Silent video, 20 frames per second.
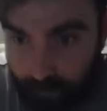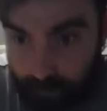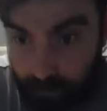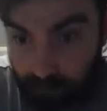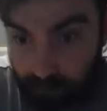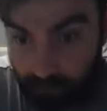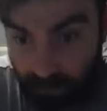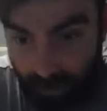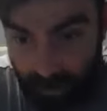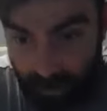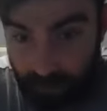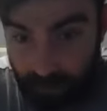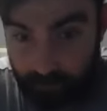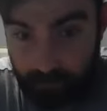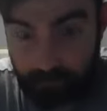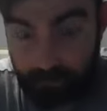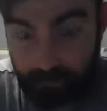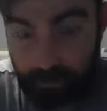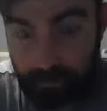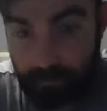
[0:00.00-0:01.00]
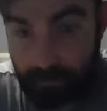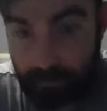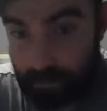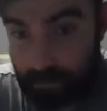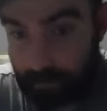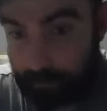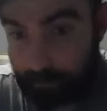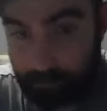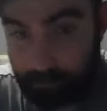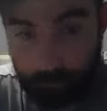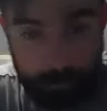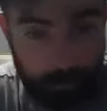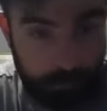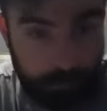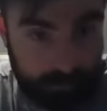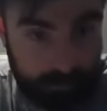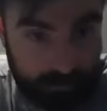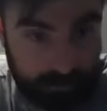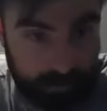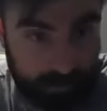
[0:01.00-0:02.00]
Yeah, Savannah, I'm curious to
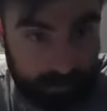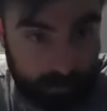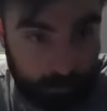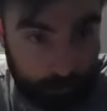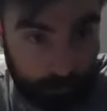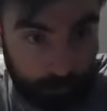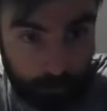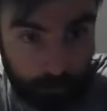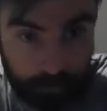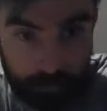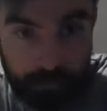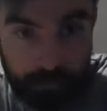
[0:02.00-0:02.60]
see how that will work.